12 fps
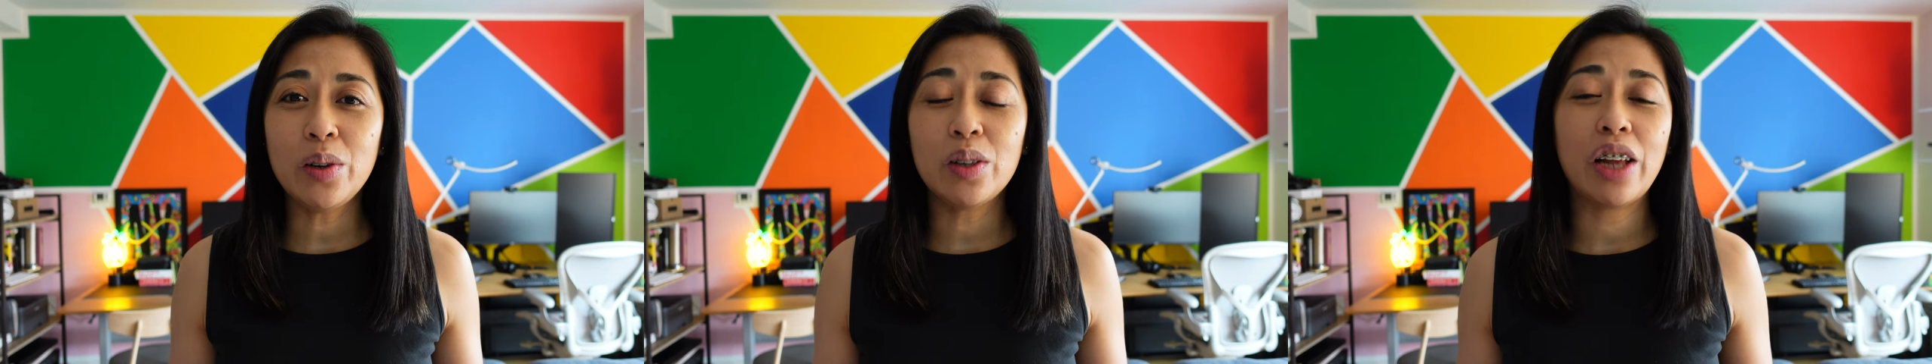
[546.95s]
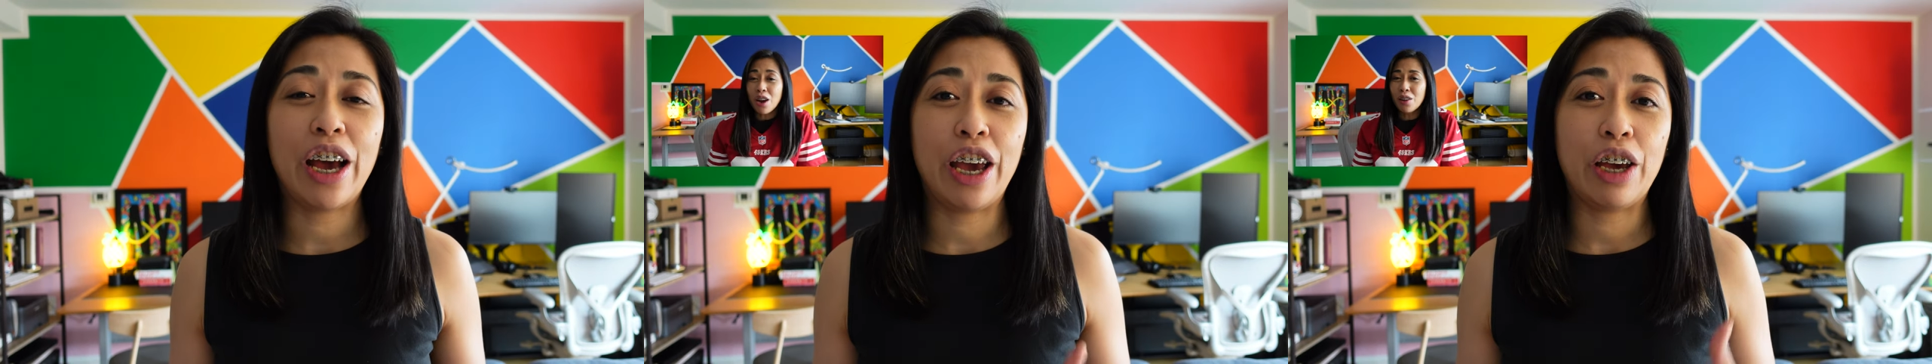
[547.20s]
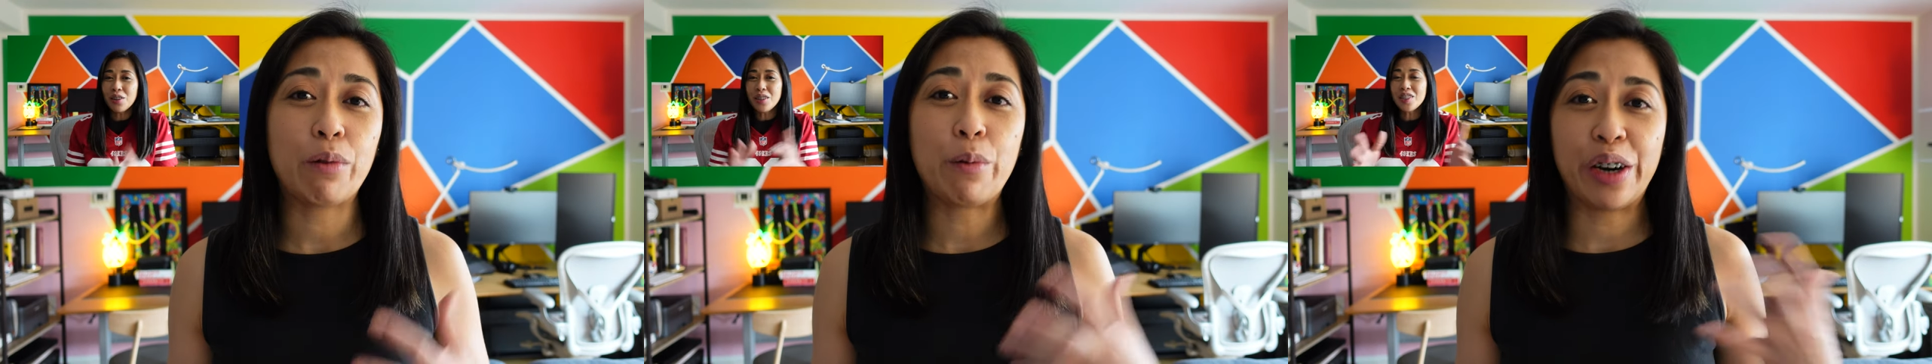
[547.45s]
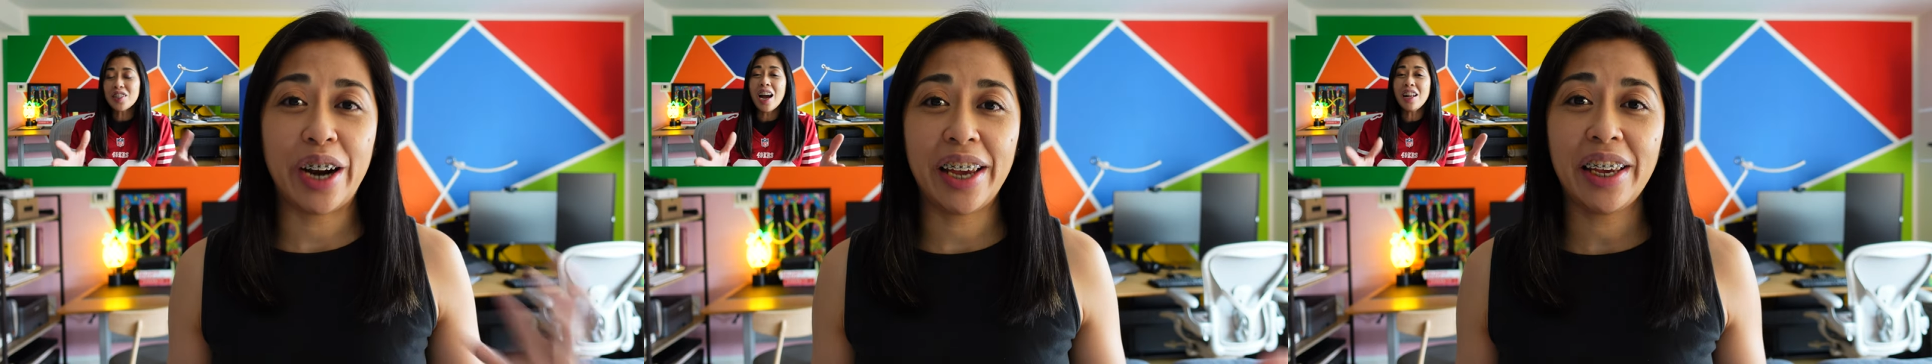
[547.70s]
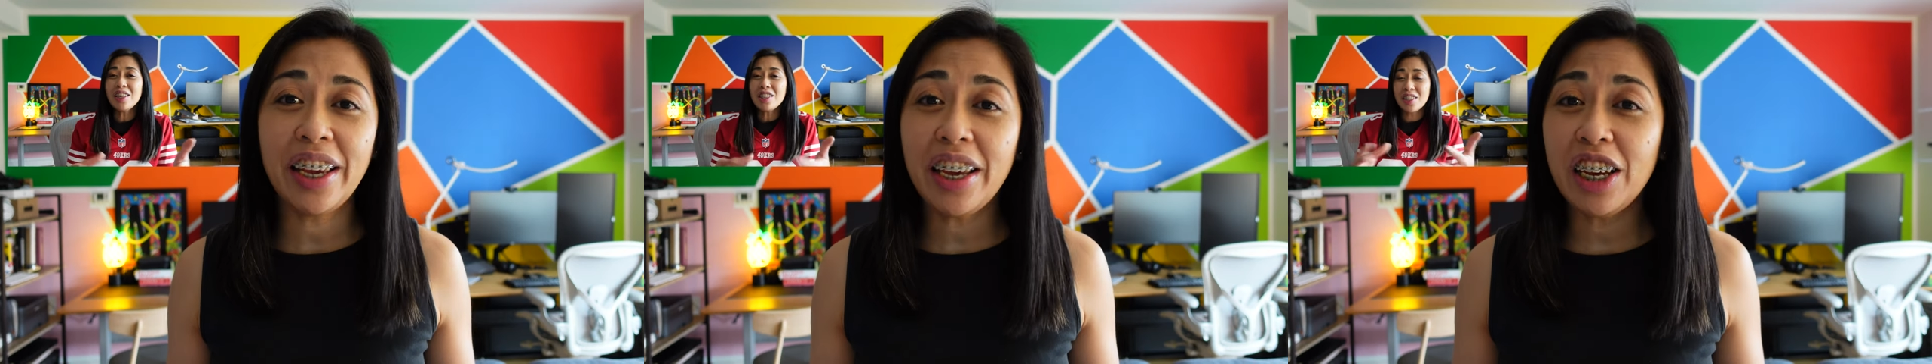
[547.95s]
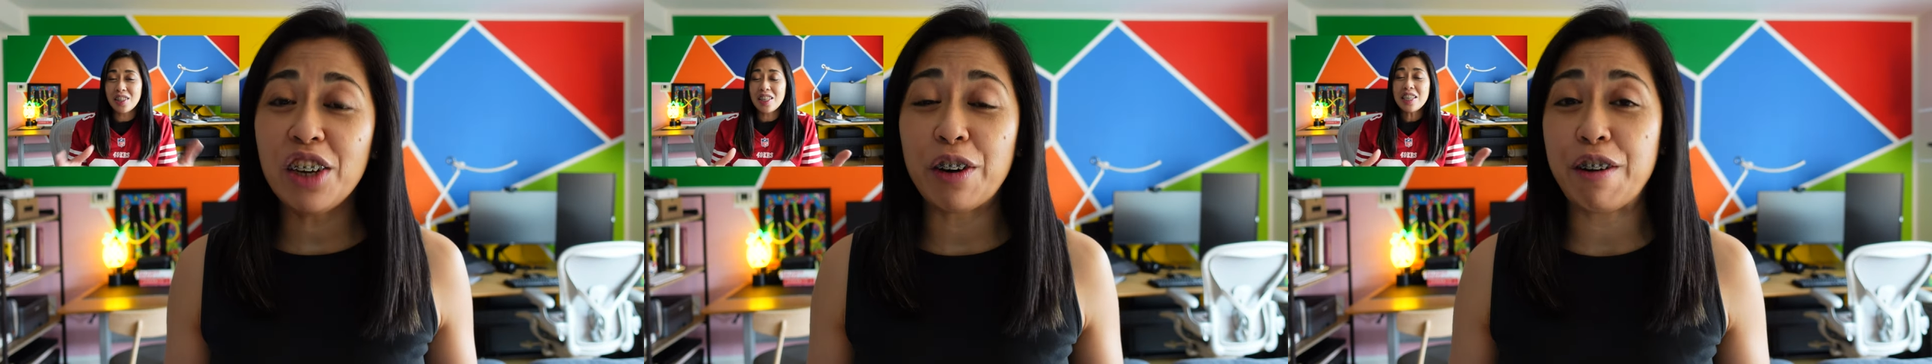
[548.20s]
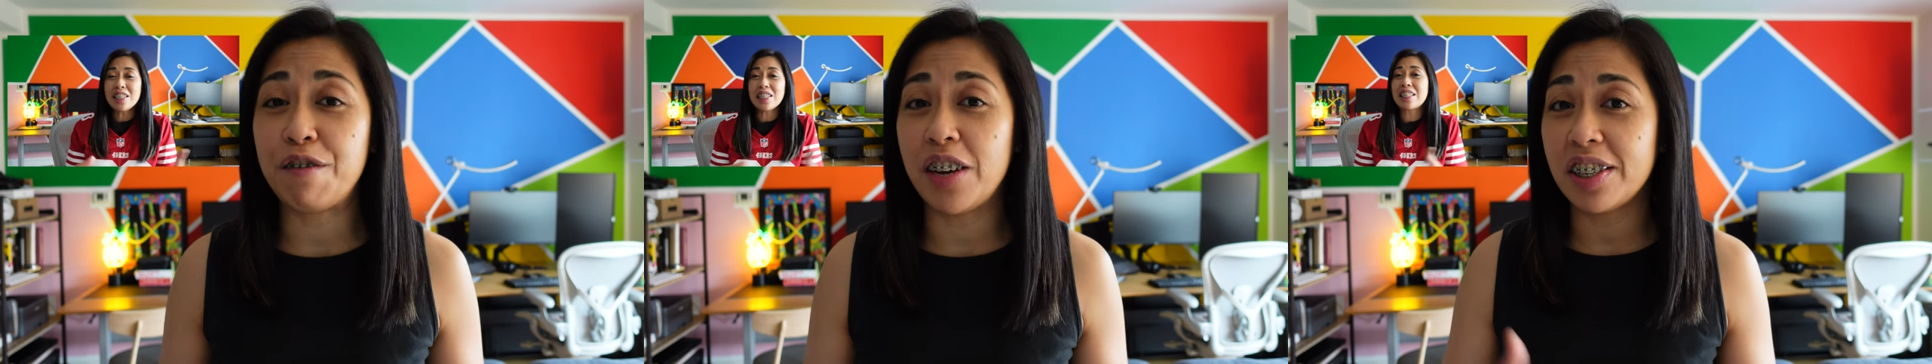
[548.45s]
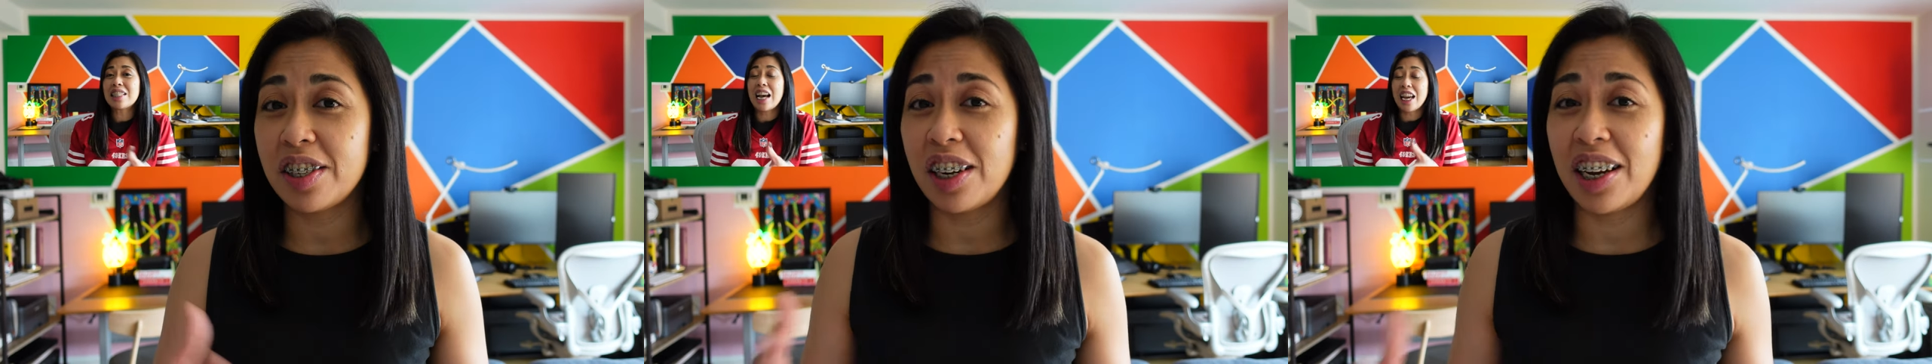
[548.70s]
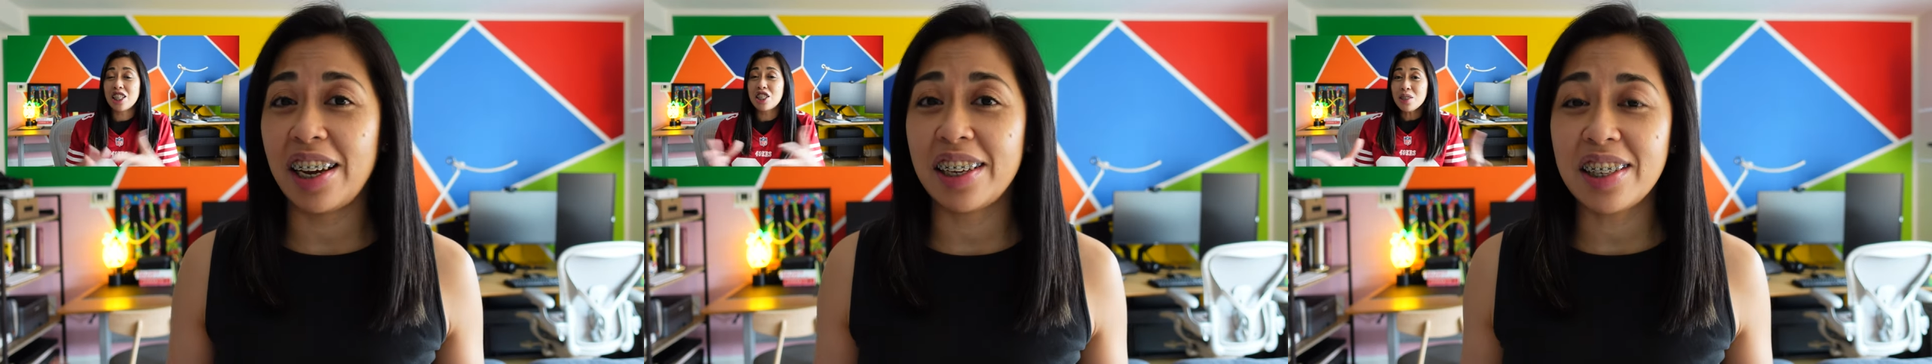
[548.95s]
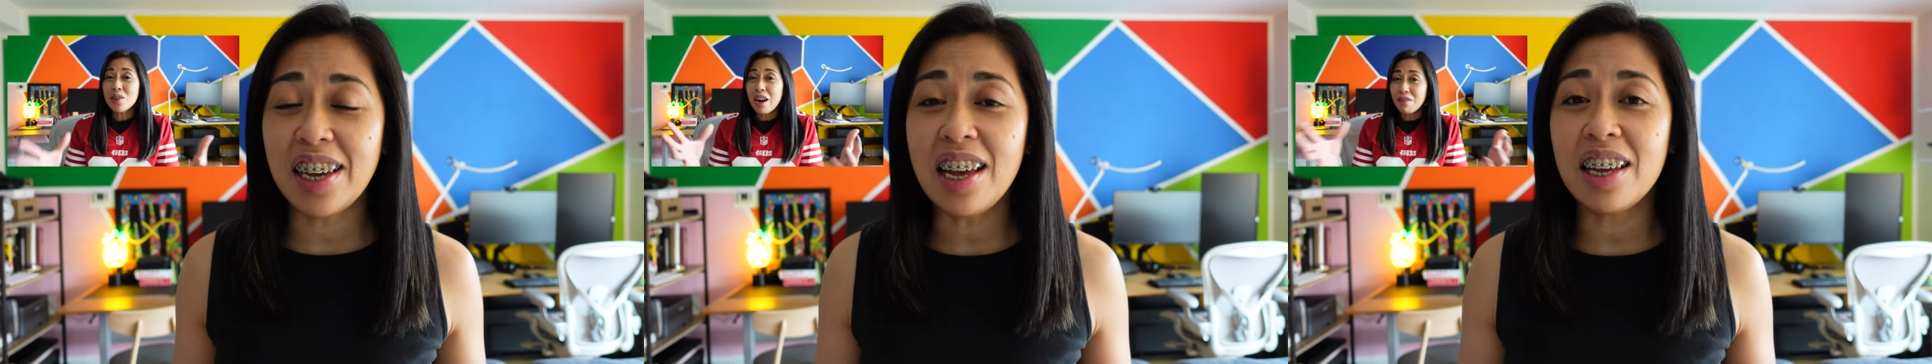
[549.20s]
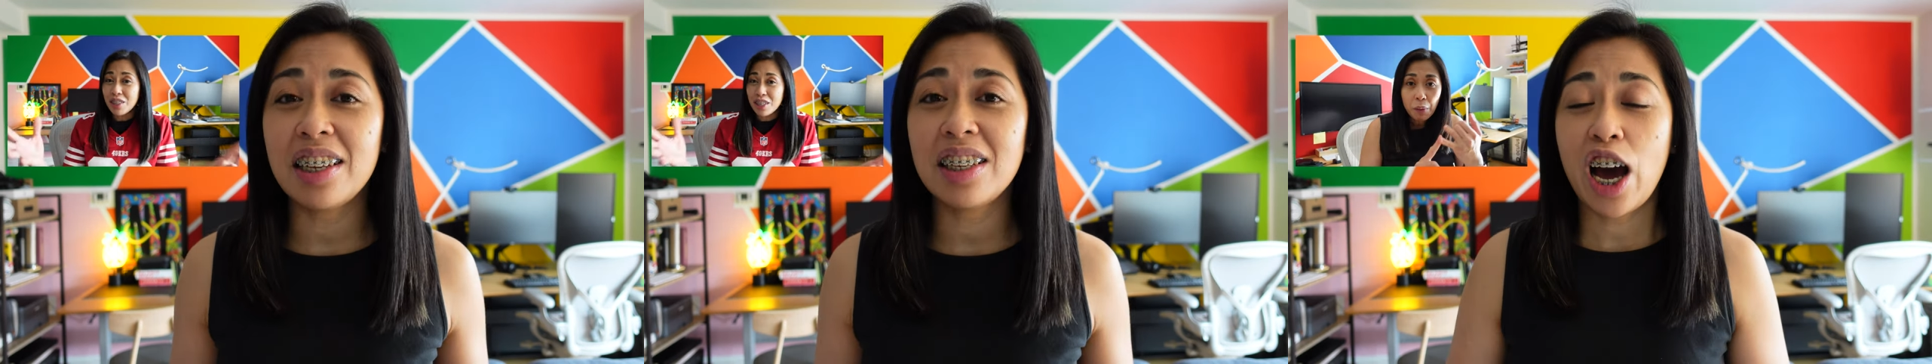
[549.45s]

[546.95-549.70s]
like where I eat or events that I attend,